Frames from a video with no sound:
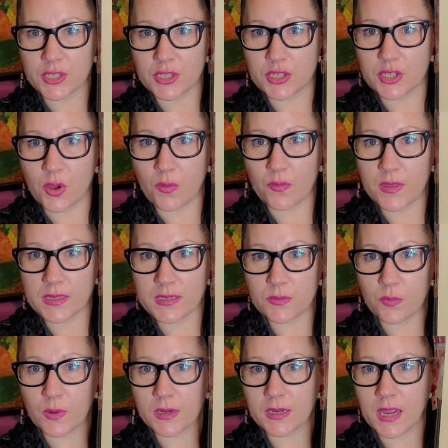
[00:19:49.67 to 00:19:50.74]
So this
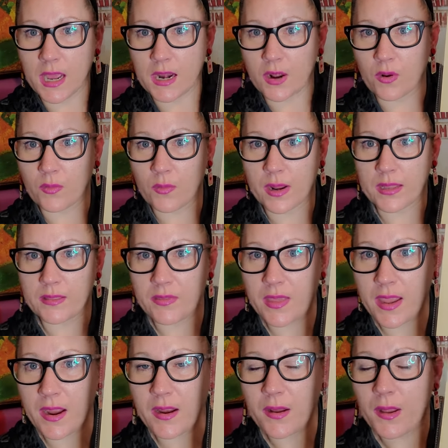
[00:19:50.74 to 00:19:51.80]
would cut out right
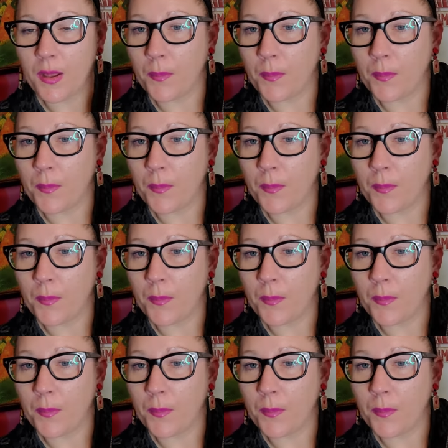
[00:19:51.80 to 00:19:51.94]
there.